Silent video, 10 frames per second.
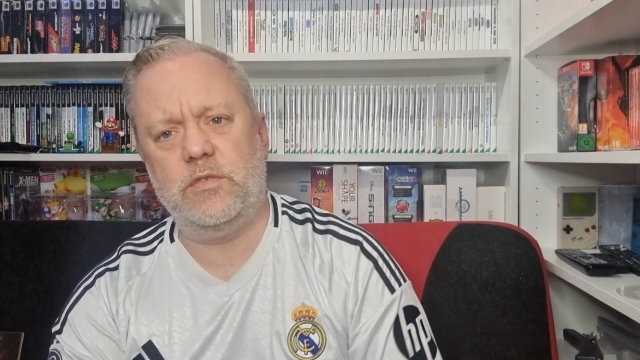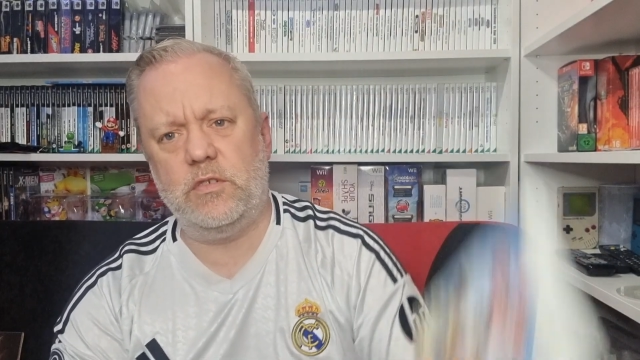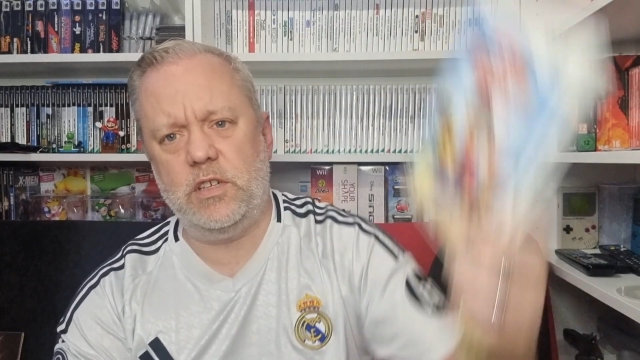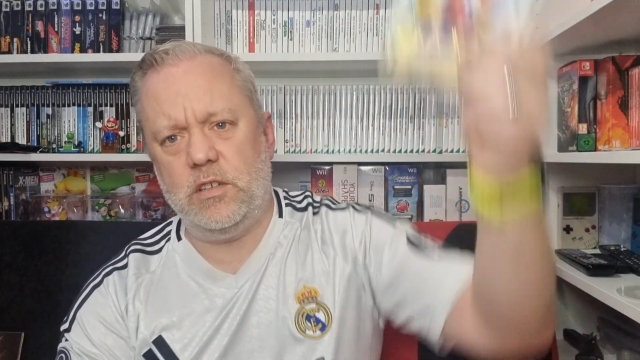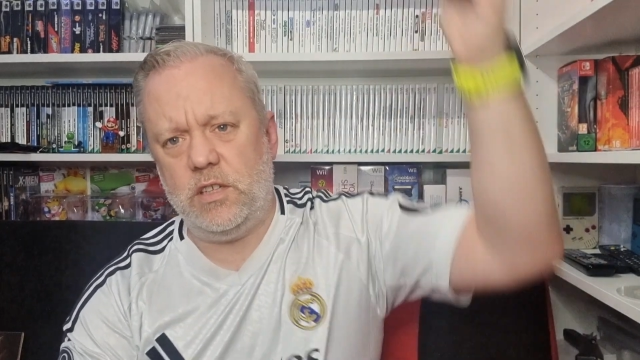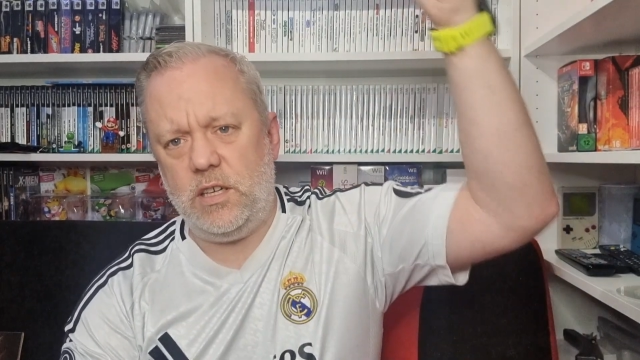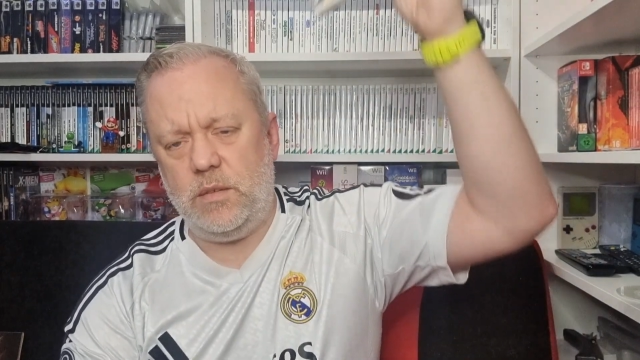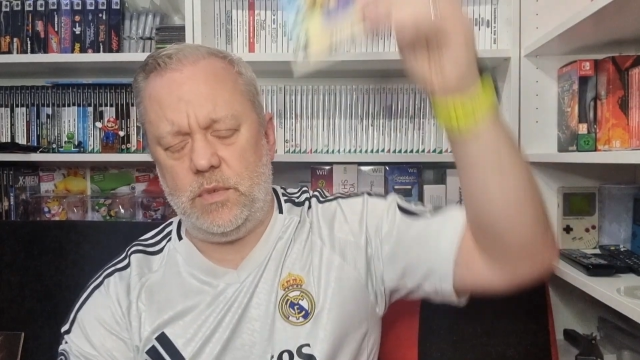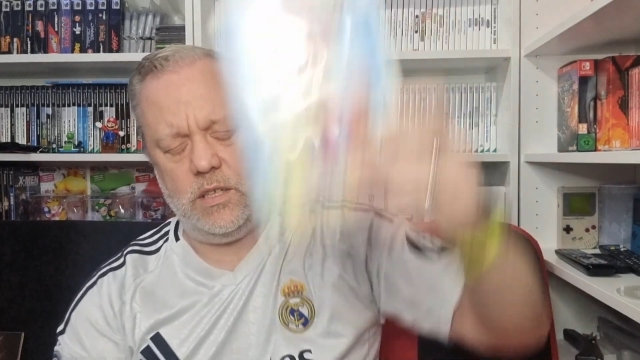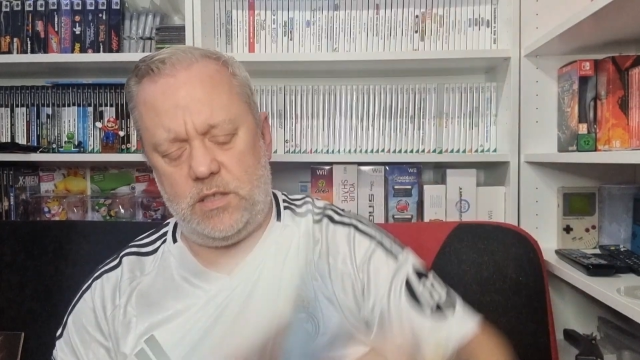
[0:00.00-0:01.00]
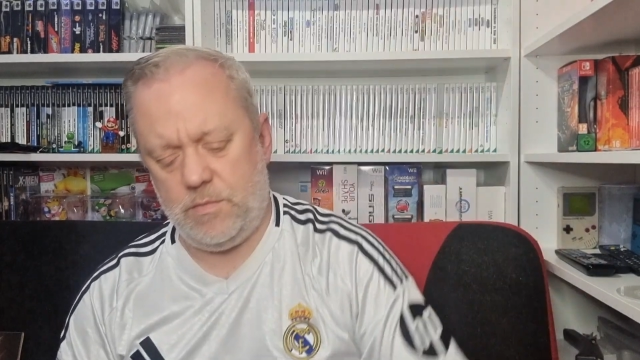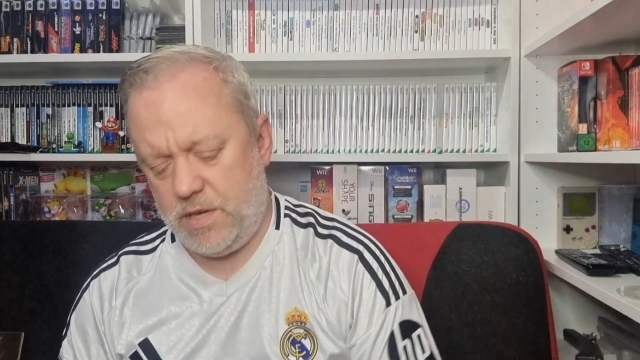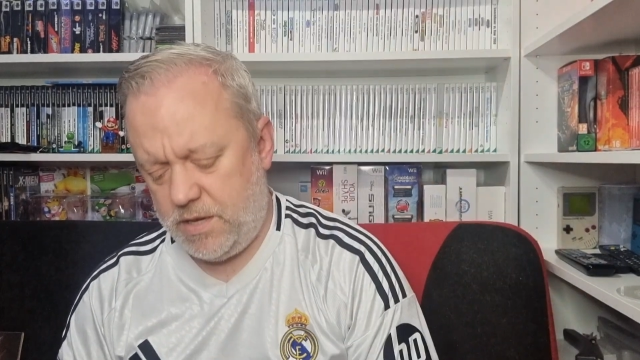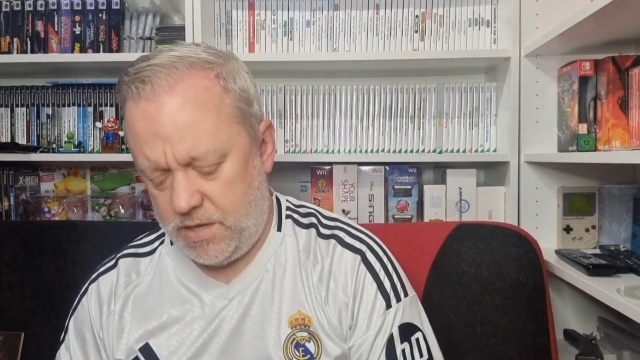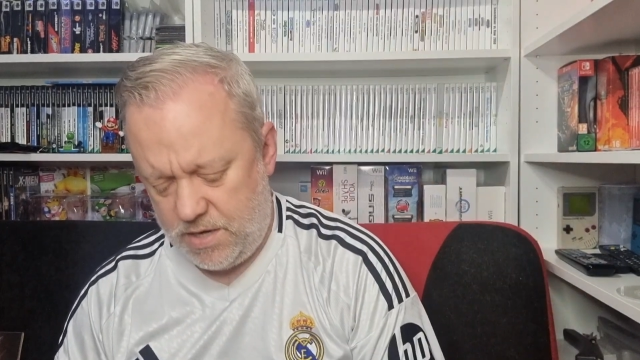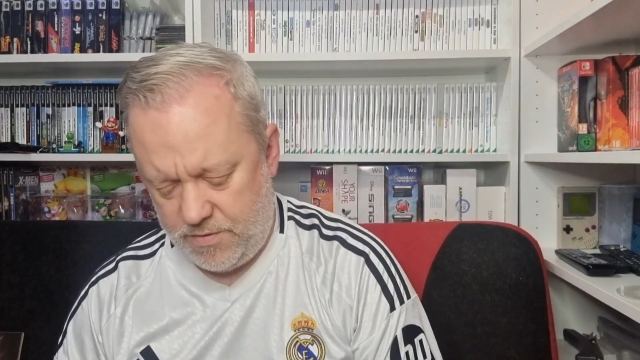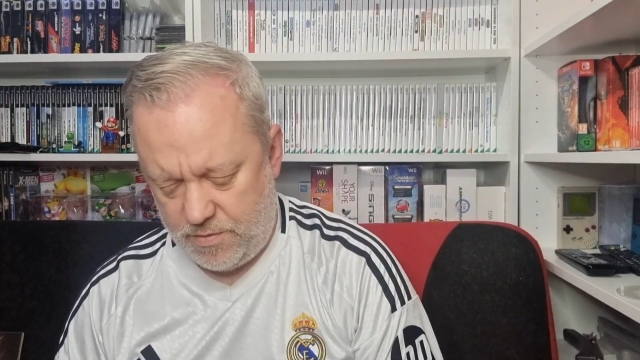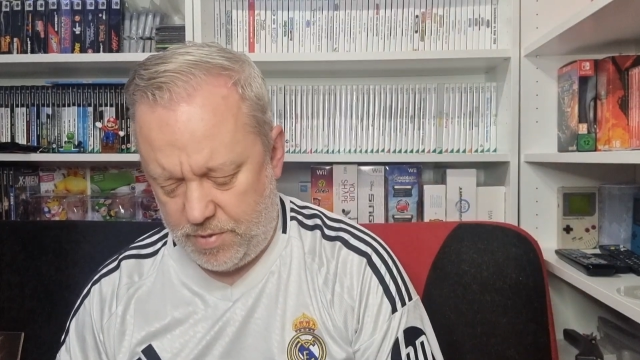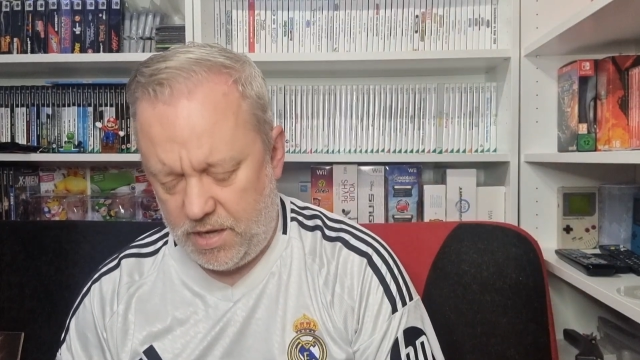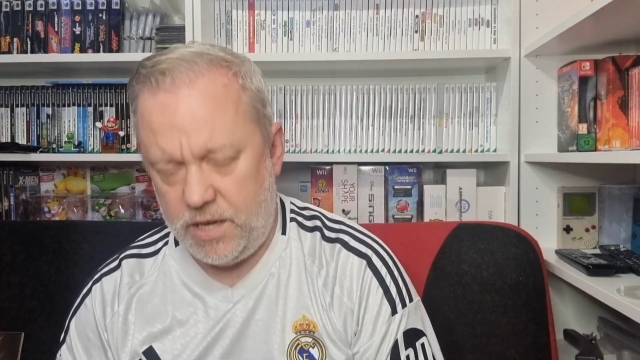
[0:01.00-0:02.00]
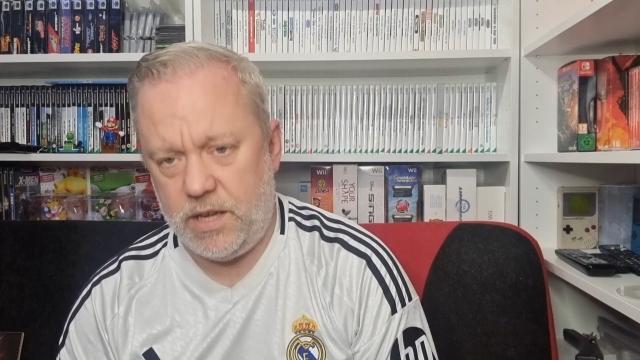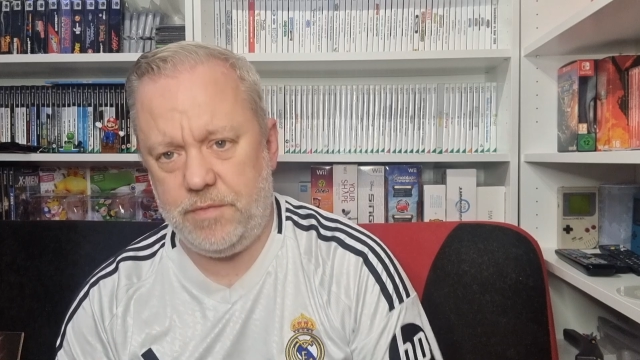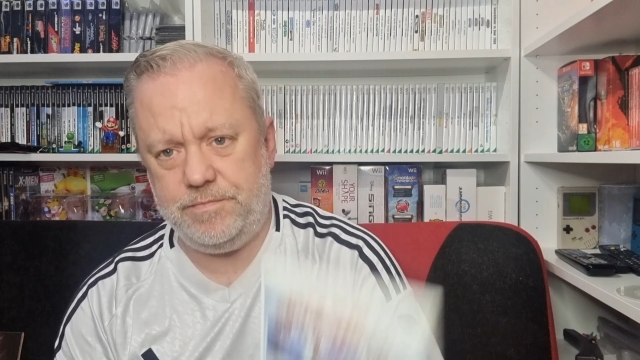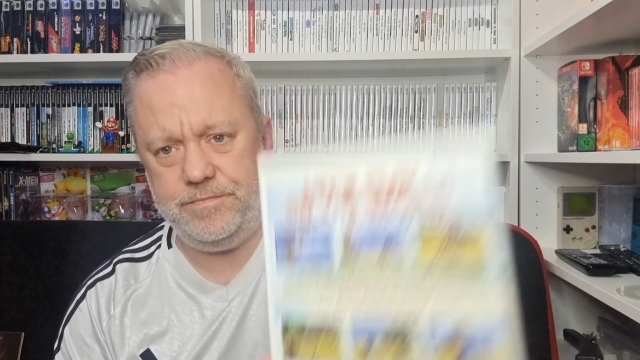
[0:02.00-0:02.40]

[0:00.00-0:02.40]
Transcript: I've already got that up there somewhere. Never played it.